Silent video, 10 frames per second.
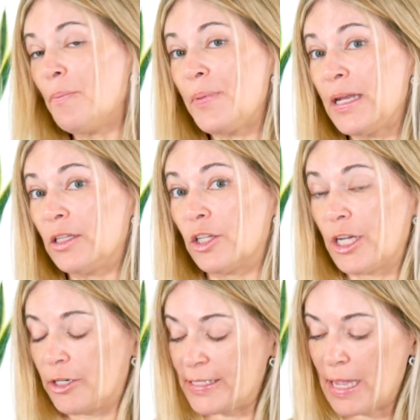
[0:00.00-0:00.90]
jump in and
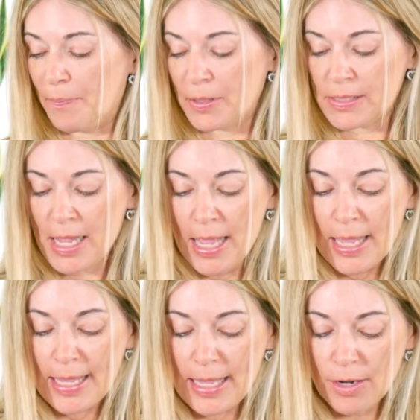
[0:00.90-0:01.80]
look at our samples.
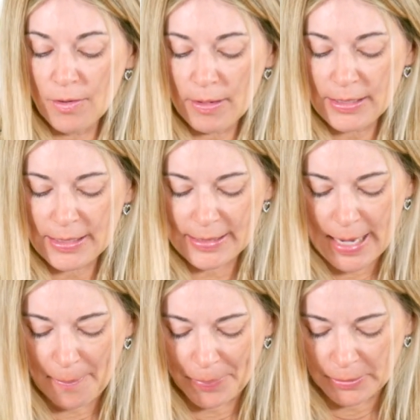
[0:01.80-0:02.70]
Here is a
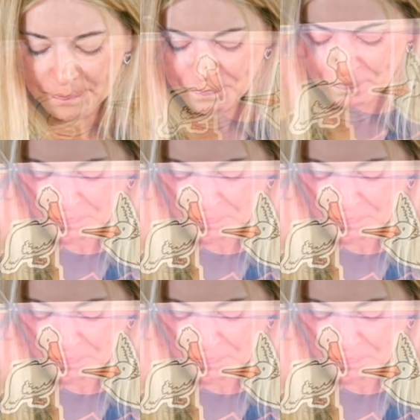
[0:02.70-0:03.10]
sample